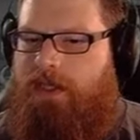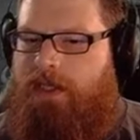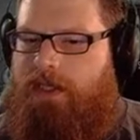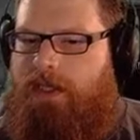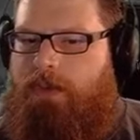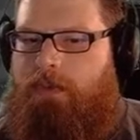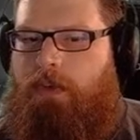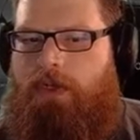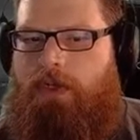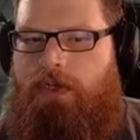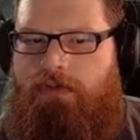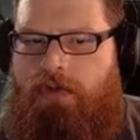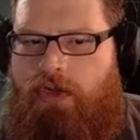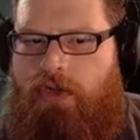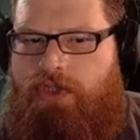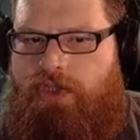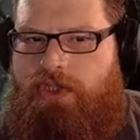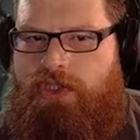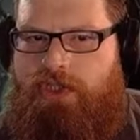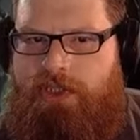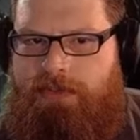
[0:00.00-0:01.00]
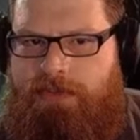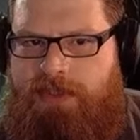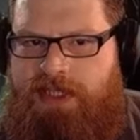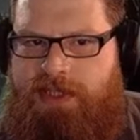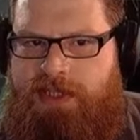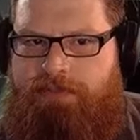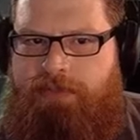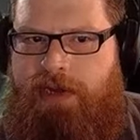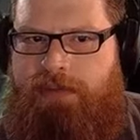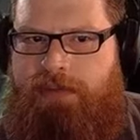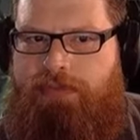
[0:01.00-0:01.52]
you want your oxygen to be
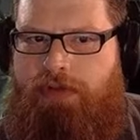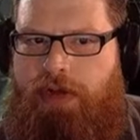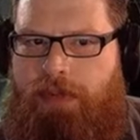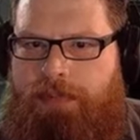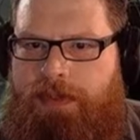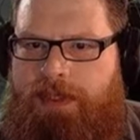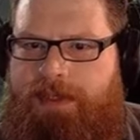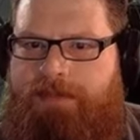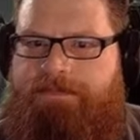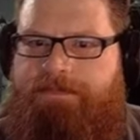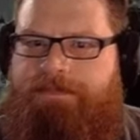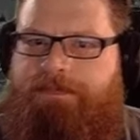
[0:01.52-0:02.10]
spread properly.